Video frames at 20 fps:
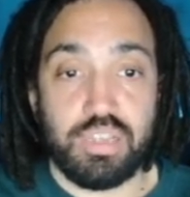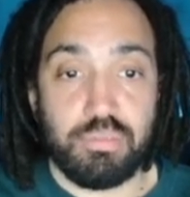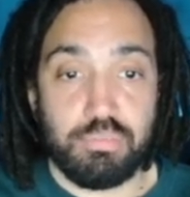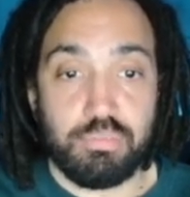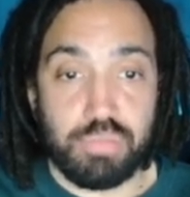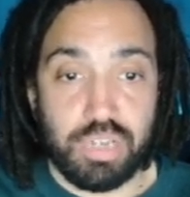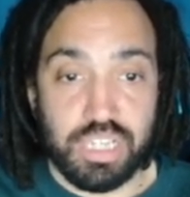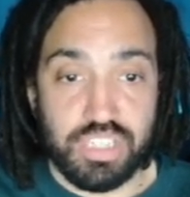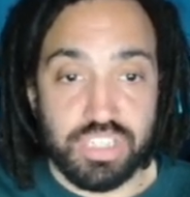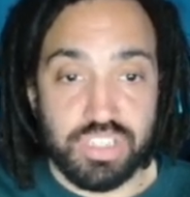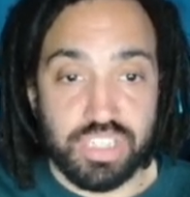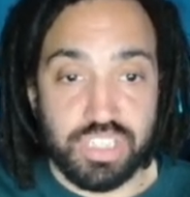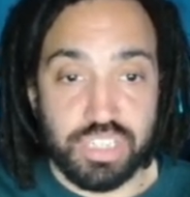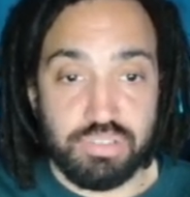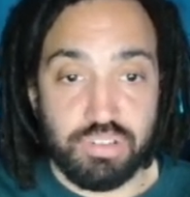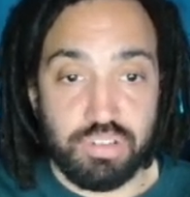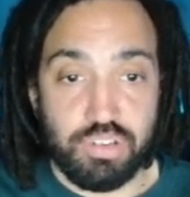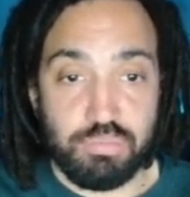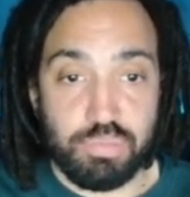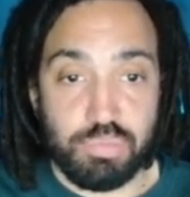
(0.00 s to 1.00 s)
by
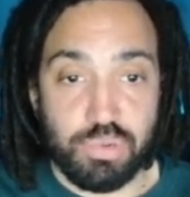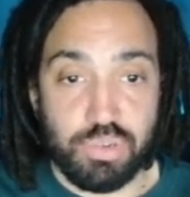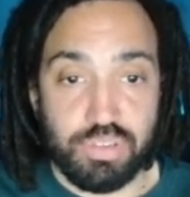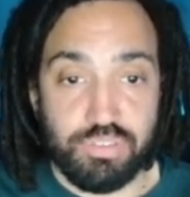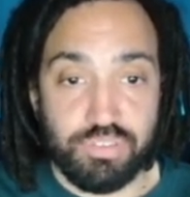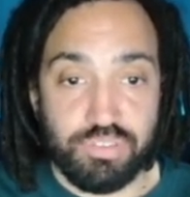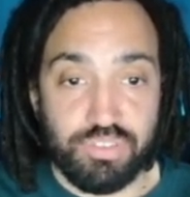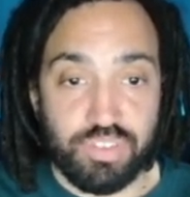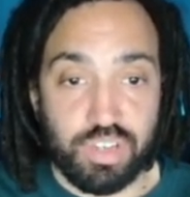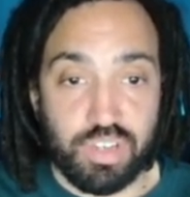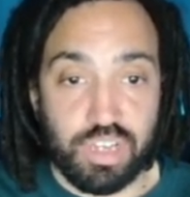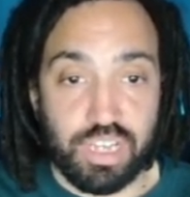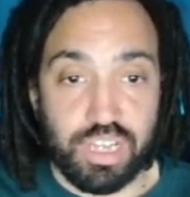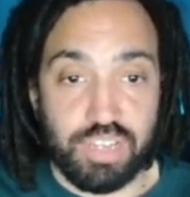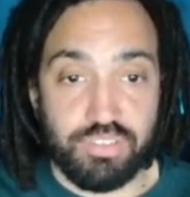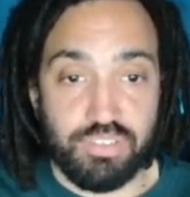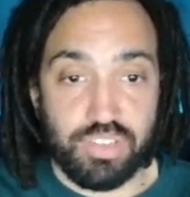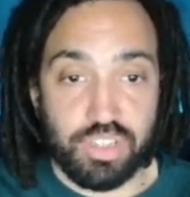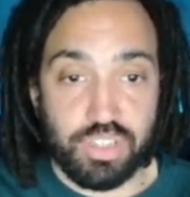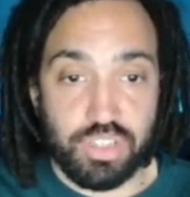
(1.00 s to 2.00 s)

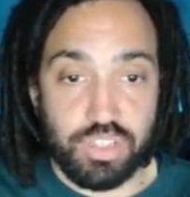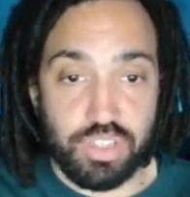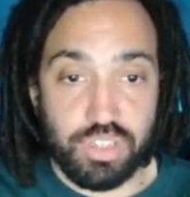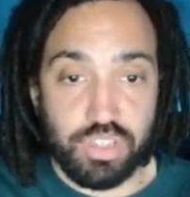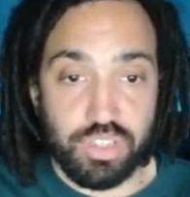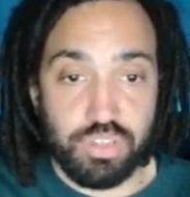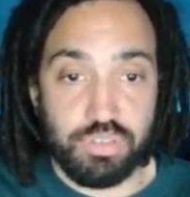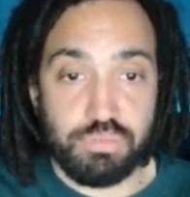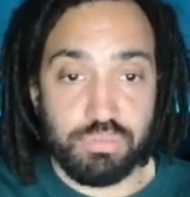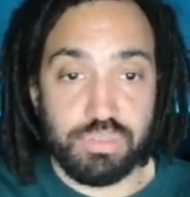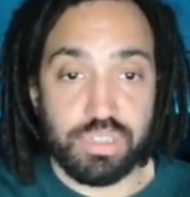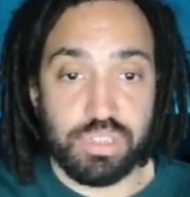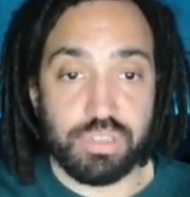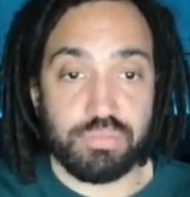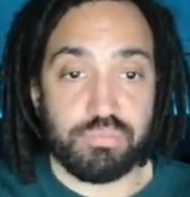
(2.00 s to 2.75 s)
0.5 cubed.